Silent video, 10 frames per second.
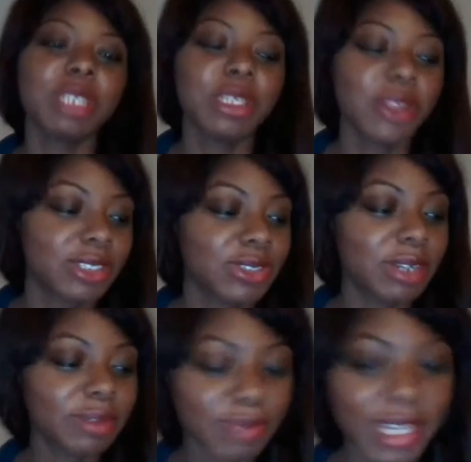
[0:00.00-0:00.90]
long story,
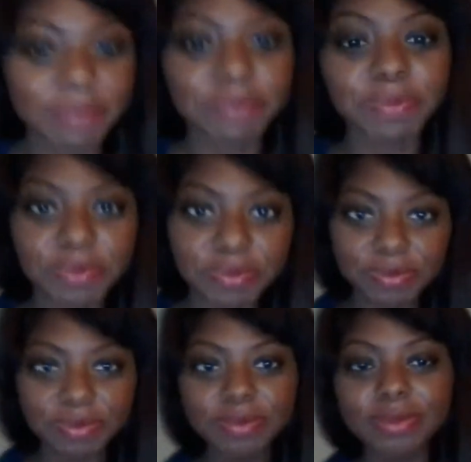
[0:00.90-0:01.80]
but
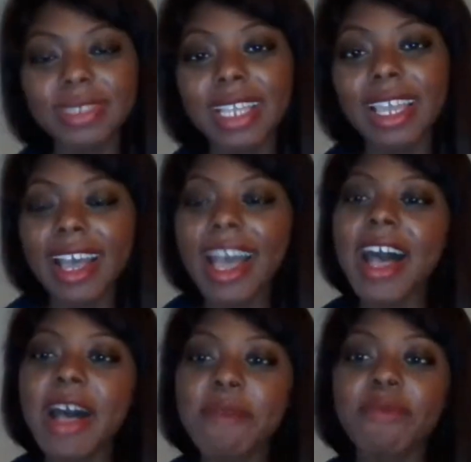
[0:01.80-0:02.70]

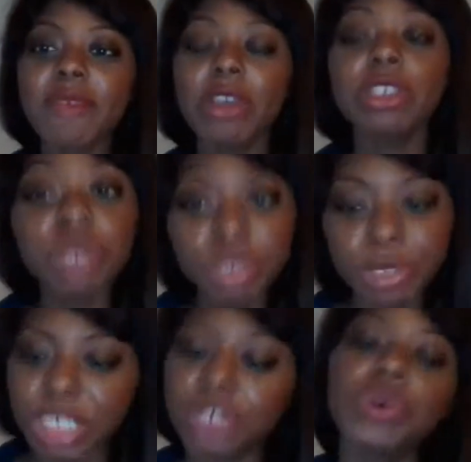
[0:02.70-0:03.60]
it was really
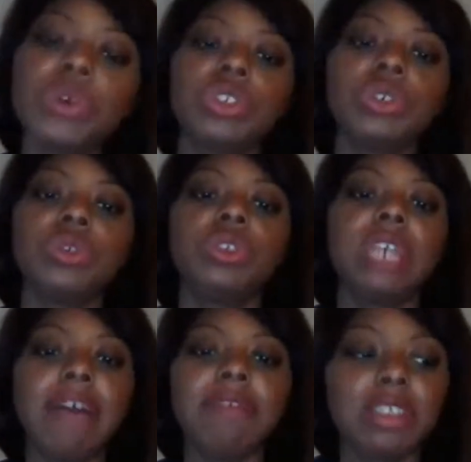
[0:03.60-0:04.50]
really cool to
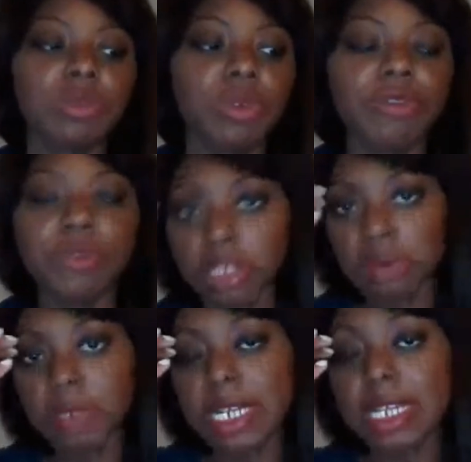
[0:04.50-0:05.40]
have this wonderful
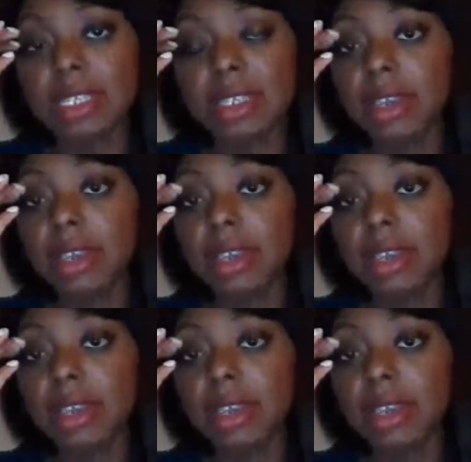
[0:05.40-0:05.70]
experience